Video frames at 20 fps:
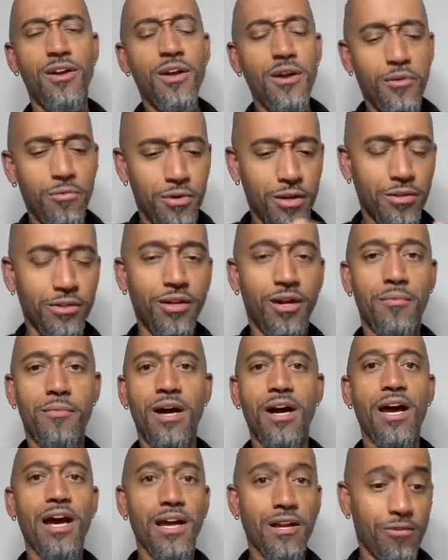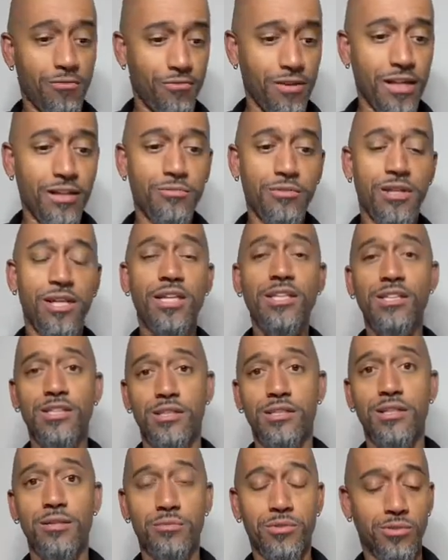And we're gonna talk about how it affects
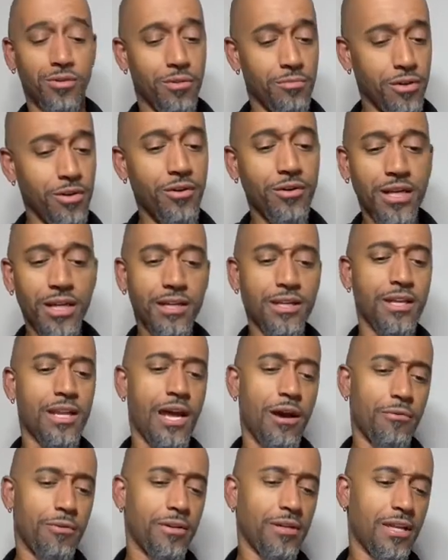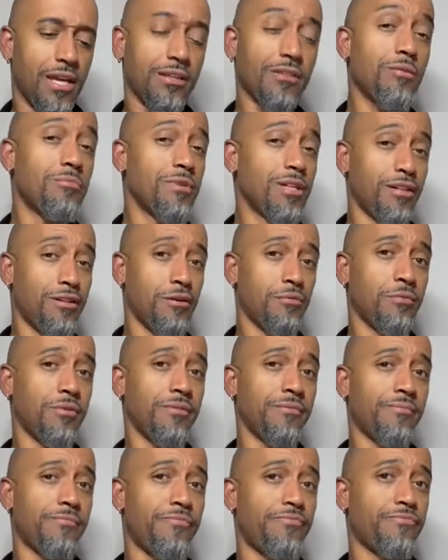relationships too. And we're gonna get into that one. That's gonna be a good
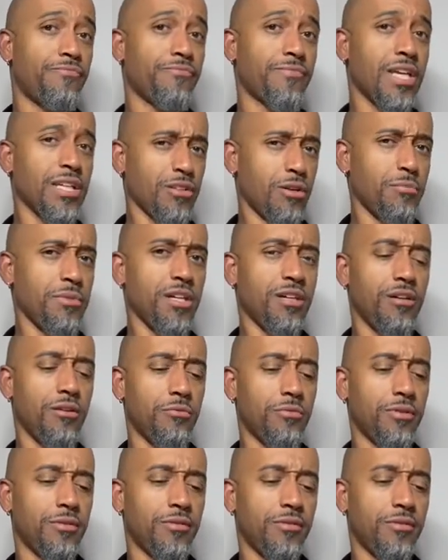one.